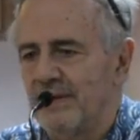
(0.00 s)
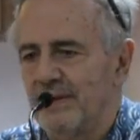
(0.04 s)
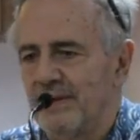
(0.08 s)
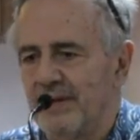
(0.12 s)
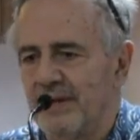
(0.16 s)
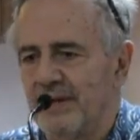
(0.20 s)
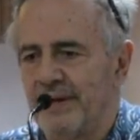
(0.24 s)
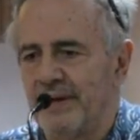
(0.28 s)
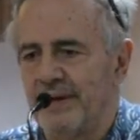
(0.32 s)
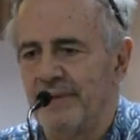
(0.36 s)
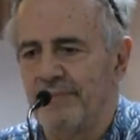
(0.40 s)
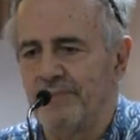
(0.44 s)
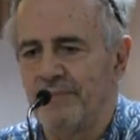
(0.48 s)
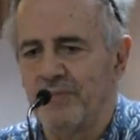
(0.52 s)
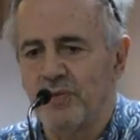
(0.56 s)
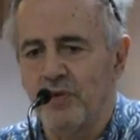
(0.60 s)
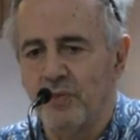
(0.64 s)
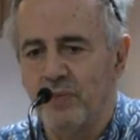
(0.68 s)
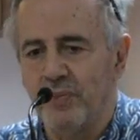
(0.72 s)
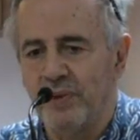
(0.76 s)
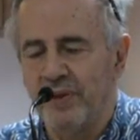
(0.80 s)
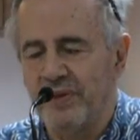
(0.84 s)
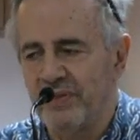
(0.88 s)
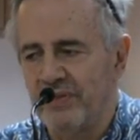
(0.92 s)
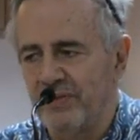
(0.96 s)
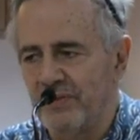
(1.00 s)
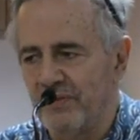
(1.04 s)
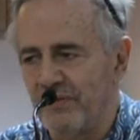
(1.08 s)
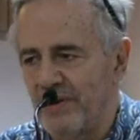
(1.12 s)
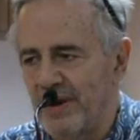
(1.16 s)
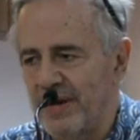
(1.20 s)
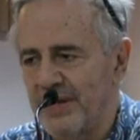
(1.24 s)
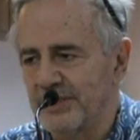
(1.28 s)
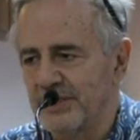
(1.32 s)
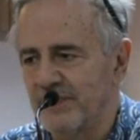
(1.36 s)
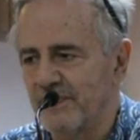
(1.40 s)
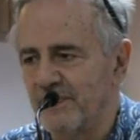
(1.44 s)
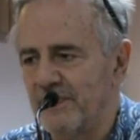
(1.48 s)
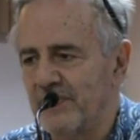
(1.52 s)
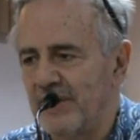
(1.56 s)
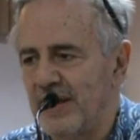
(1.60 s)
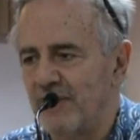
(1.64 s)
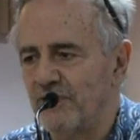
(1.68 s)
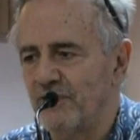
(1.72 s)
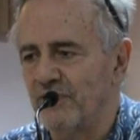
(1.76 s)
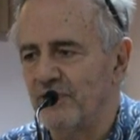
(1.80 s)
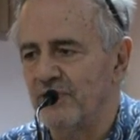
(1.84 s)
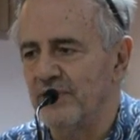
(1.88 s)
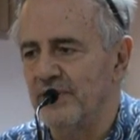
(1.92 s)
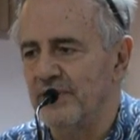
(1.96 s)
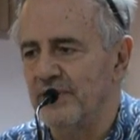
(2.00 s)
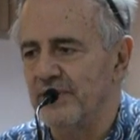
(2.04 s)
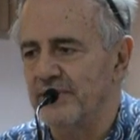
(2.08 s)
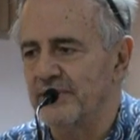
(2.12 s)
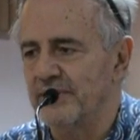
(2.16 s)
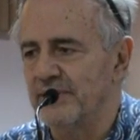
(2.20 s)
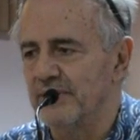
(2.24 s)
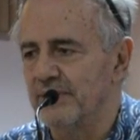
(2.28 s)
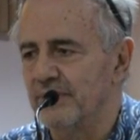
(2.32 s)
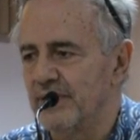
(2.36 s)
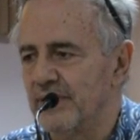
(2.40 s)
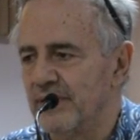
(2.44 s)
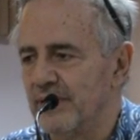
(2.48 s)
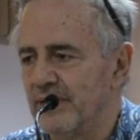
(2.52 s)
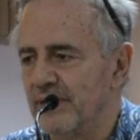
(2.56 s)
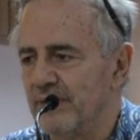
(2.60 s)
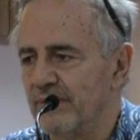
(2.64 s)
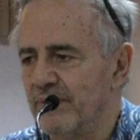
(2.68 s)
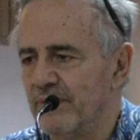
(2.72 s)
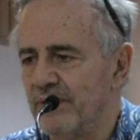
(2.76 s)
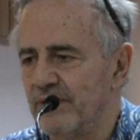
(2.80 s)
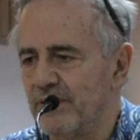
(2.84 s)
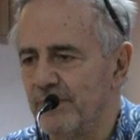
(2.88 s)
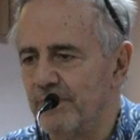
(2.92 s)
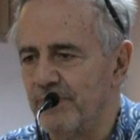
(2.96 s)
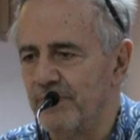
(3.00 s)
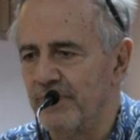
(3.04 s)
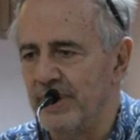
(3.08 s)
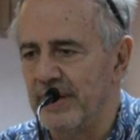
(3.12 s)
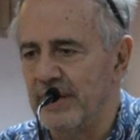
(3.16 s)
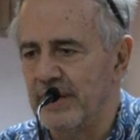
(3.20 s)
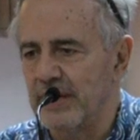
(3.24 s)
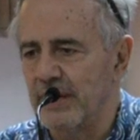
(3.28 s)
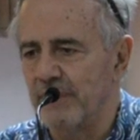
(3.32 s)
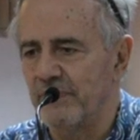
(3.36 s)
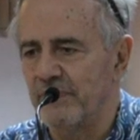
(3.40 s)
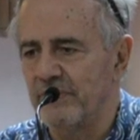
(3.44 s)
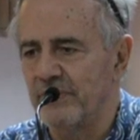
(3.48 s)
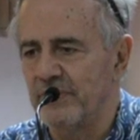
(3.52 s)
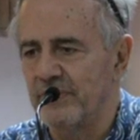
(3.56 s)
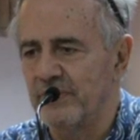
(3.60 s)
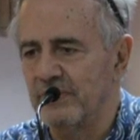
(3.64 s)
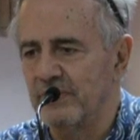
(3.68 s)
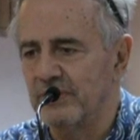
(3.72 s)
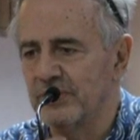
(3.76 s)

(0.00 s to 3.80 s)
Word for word: um, with the rise of nationalism, with the breakup of the...